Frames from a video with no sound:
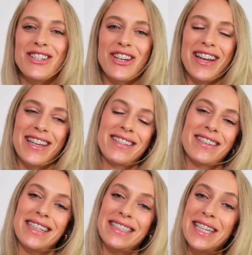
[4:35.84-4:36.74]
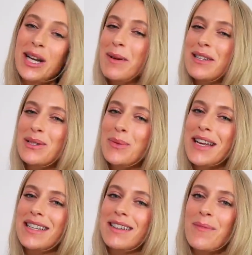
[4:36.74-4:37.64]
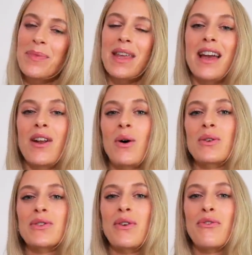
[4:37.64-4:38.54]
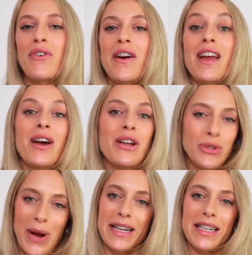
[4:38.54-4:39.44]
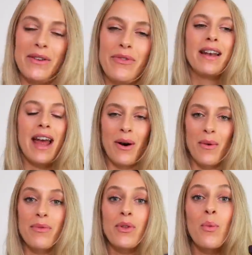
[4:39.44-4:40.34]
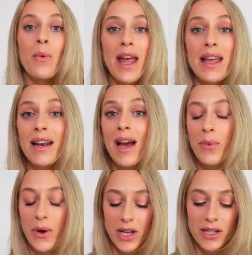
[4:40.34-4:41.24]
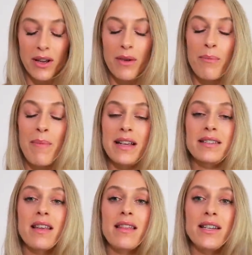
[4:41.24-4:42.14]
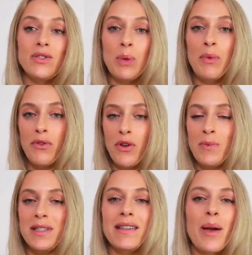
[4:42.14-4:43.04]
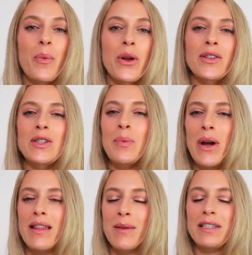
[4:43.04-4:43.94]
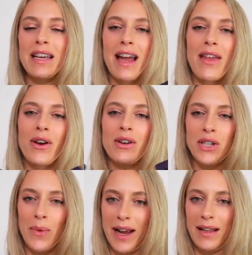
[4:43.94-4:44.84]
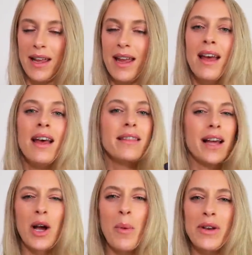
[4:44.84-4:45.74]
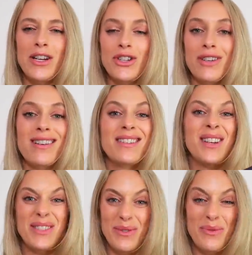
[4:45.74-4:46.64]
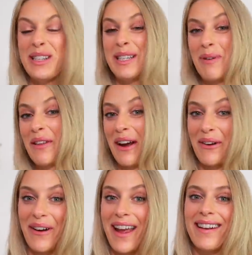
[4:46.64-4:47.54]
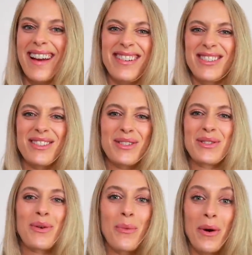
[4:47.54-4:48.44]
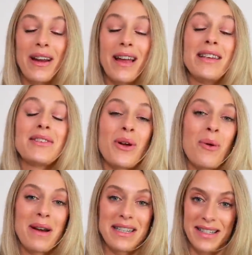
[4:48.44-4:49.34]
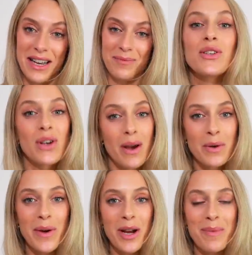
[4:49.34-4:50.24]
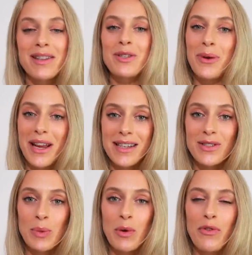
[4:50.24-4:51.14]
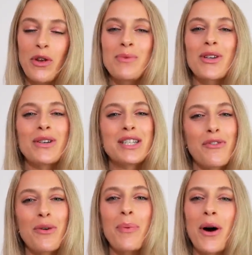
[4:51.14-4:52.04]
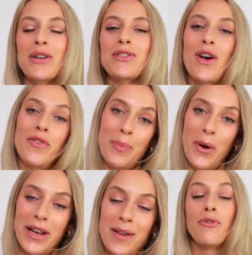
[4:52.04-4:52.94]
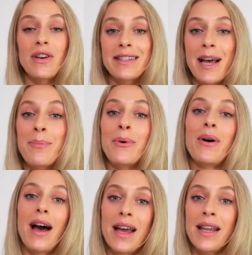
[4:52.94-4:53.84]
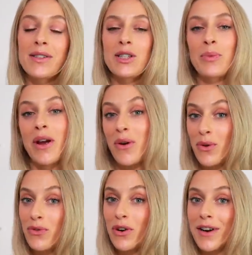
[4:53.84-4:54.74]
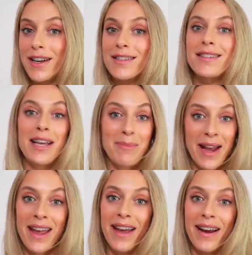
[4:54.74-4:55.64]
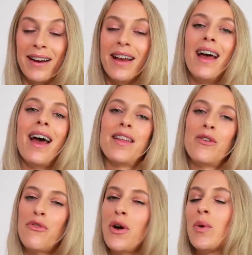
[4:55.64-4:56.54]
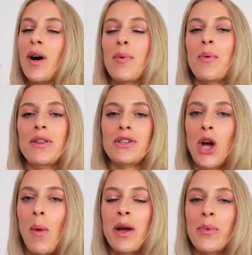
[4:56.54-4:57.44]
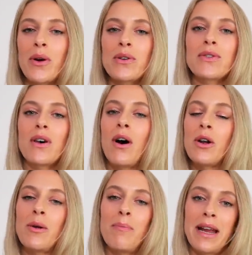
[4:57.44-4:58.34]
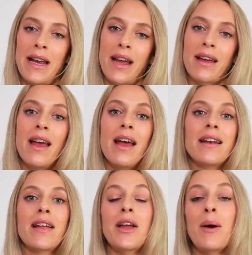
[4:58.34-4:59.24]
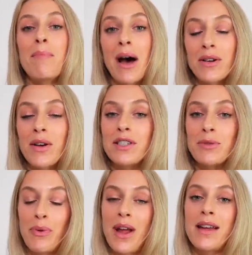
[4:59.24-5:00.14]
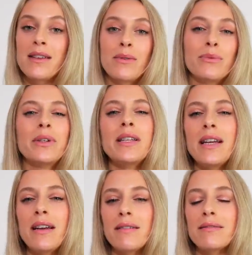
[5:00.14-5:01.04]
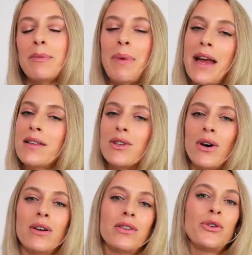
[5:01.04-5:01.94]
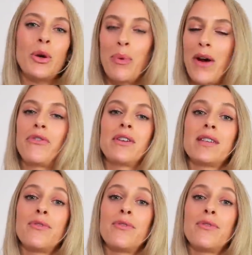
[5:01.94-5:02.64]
She is a little bit sweet, and also very attractive. Now, the way that I would mix these two perfumes is I wouldn't spray them together directly. That combination doesn't really smell that great and just doesn't work, at least on my skin. So I would recommend spraying these two perfumes on different parts of your body. For example, I like to spray Oud for Greatness in my hair and then follow up with Atomic Rose on my neck. Now, the amount of sprays really depends on your preference.